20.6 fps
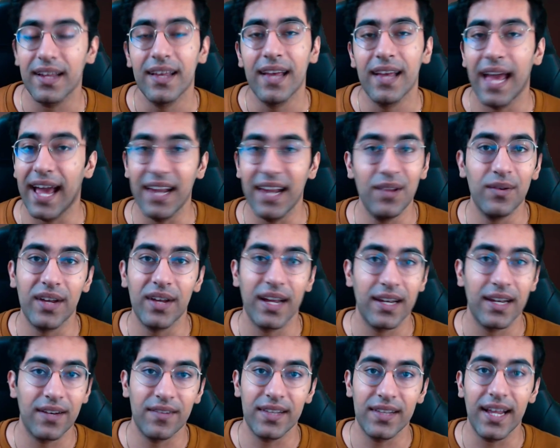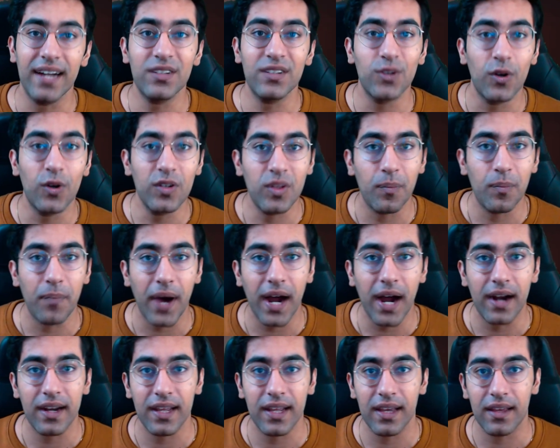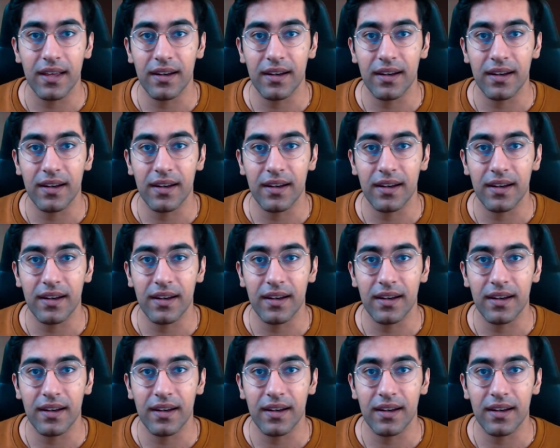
Anyway, anyway, that's not the part here.